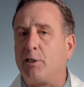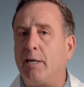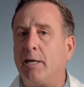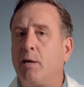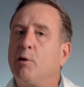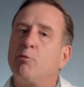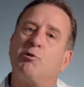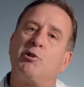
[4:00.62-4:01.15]

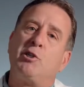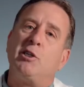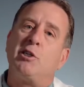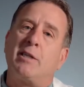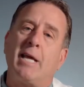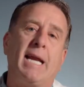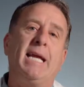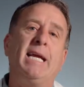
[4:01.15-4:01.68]
it, it was
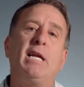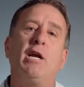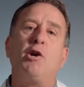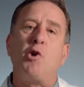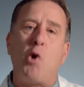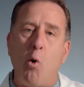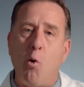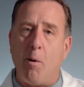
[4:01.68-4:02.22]
just that he
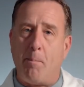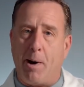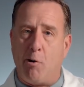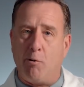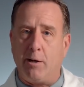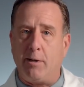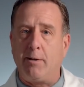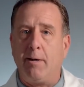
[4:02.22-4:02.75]
didn't know
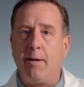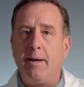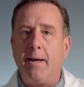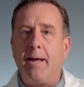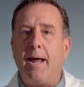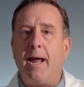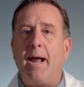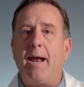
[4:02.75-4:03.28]
about it.
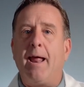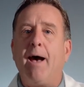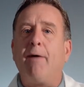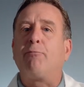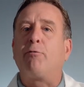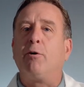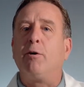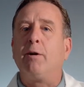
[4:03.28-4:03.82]
And
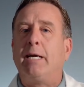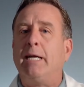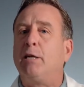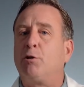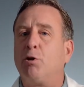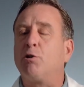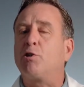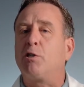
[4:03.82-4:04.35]
after he
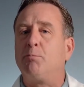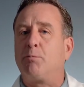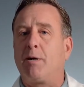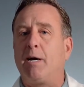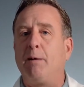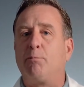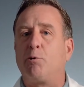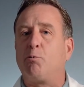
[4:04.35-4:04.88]
took some
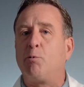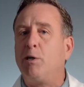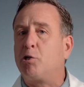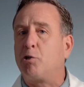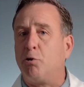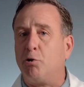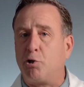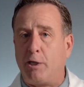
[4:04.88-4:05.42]
time to
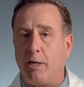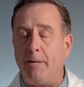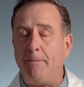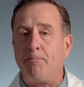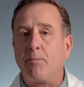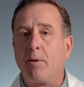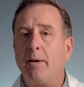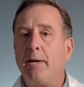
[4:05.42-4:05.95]
research
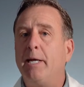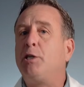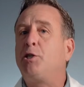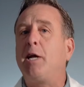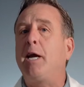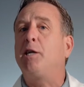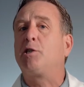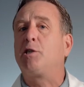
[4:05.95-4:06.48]
it, he
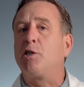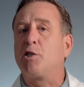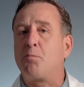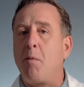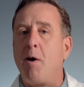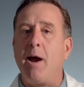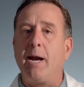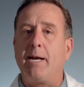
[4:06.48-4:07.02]
changed his
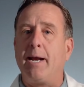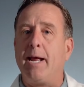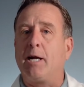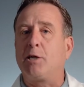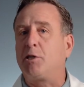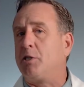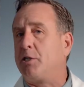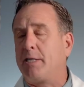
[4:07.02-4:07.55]
mind and
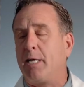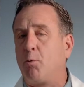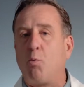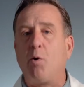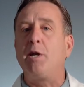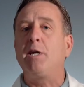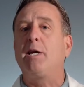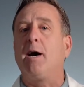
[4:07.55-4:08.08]
actually said
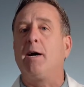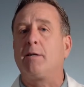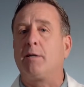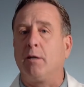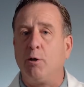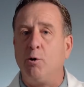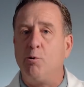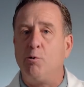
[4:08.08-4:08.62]
what he got
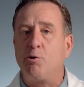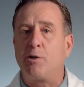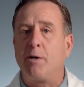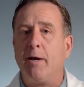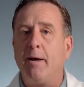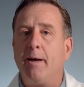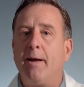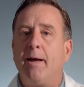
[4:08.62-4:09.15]
to lose.
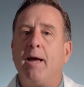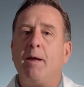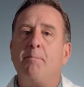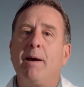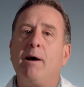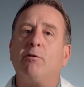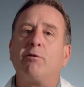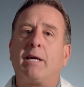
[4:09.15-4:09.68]
And
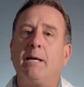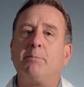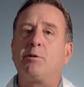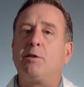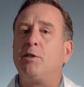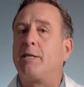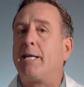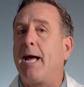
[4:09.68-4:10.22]
Mel
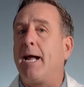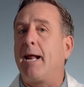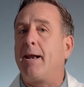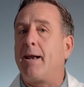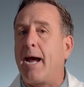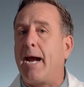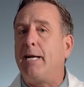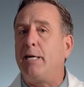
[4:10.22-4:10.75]
Gibson's dad at
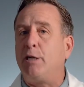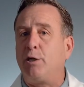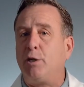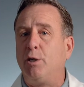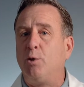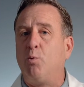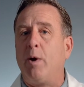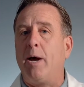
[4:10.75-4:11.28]

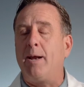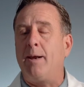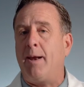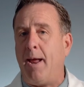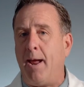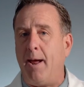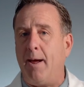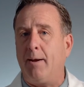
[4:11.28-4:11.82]
92 went and
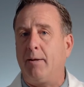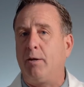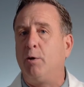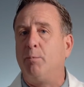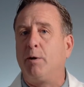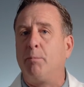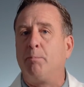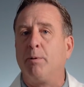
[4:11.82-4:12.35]
had
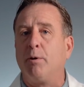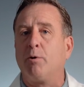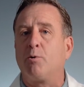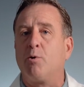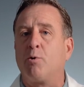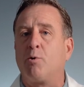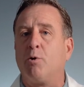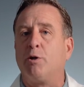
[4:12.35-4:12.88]
human
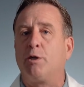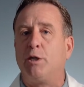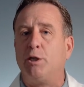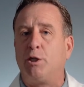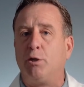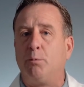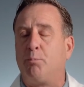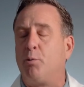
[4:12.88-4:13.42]
umbilical cord
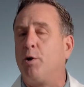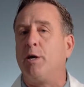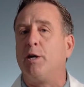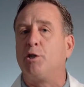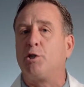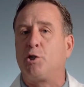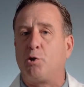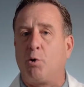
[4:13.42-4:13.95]
tissue put in
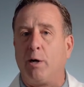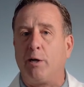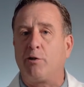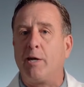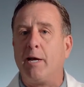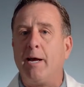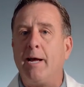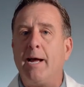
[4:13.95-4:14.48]
his
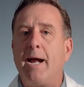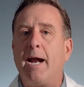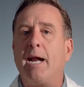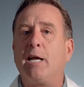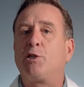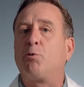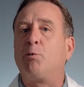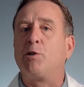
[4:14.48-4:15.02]
joints. And
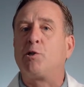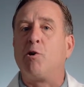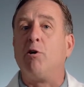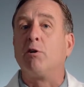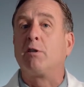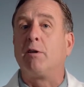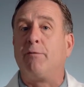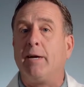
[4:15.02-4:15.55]
as a
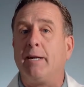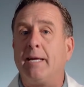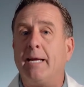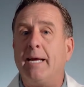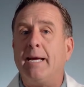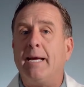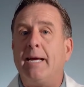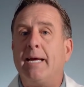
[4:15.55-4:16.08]
result of it,
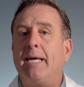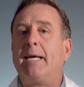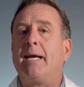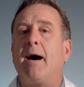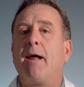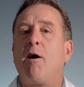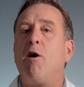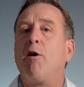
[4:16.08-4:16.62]
he
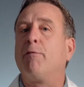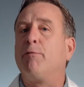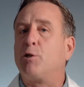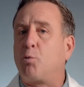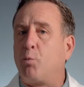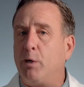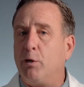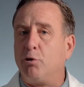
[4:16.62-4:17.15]
got out of
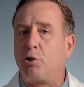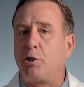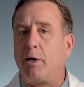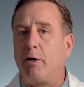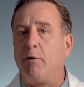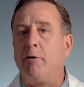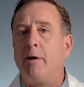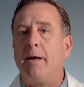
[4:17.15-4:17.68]
his
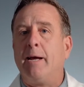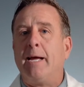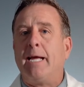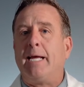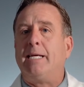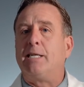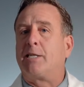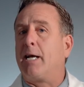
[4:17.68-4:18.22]
wheelchair.
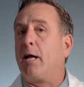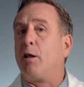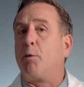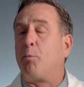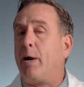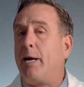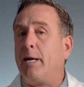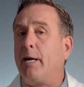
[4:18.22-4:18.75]
He
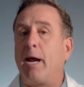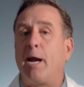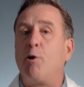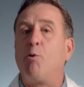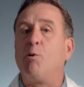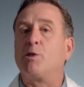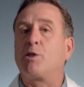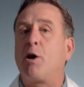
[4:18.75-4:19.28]
celebrated, I
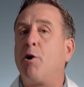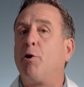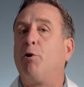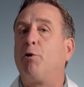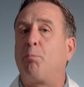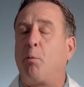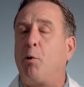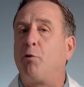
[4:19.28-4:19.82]
know, his
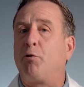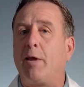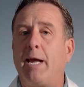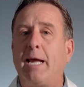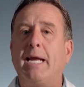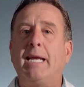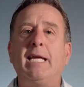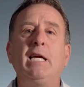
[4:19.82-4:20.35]
100th
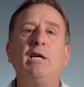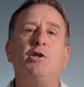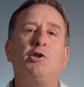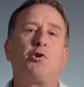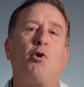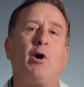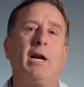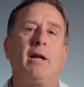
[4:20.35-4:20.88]
birthday, and he
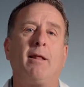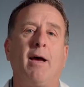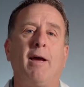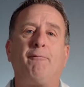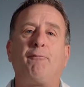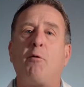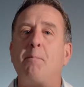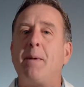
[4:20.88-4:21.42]
enjoyed
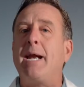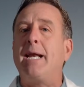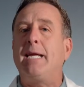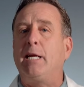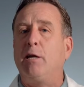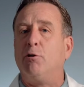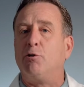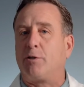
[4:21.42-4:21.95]
life for many
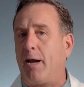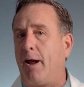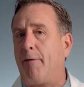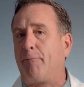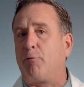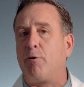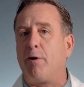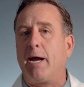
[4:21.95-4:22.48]
years
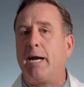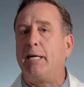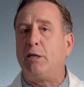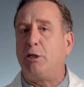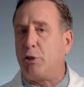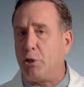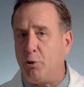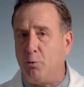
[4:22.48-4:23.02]
after
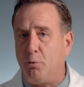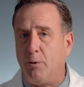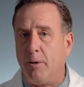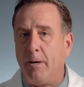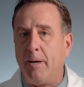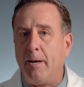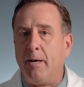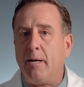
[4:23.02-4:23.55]
92.
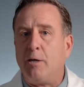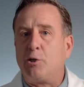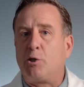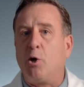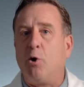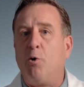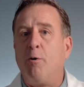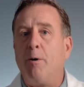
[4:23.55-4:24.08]

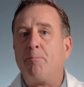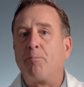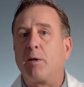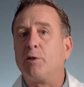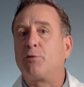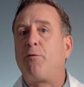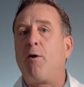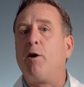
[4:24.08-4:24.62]
So
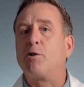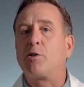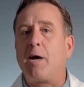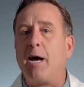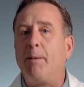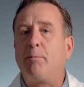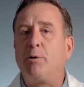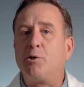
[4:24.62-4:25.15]
as far as
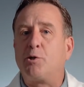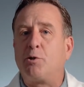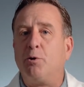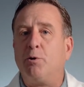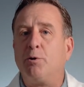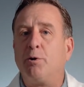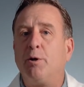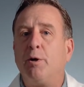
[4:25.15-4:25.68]
I'm
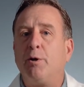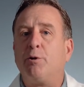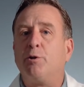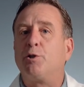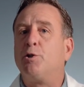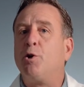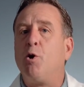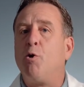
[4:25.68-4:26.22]
concerned,
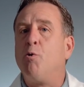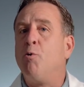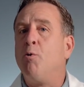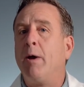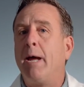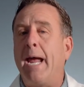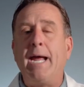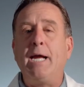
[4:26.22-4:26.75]
there's
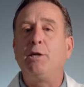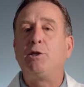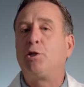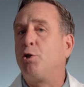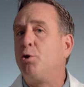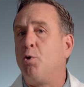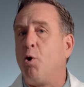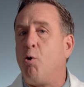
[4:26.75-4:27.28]
no age
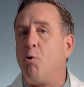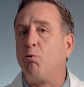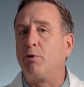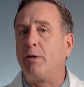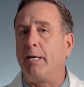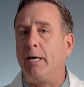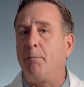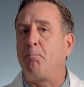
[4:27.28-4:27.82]
too old
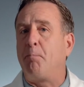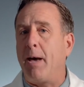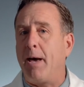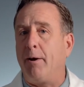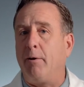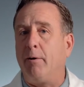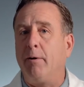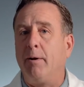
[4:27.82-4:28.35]
to get
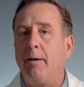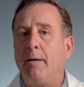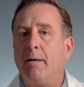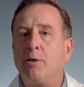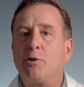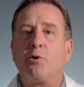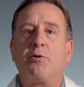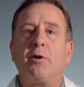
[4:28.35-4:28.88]
better.
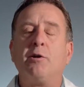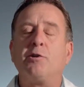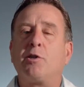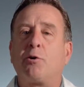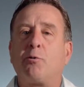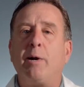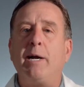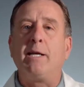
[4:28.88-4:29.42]
So there's
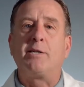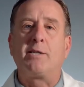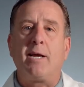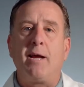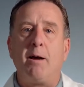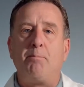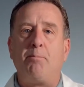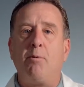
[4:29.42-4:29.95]
a great
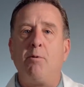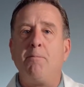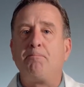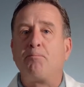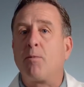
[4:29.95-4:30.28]
example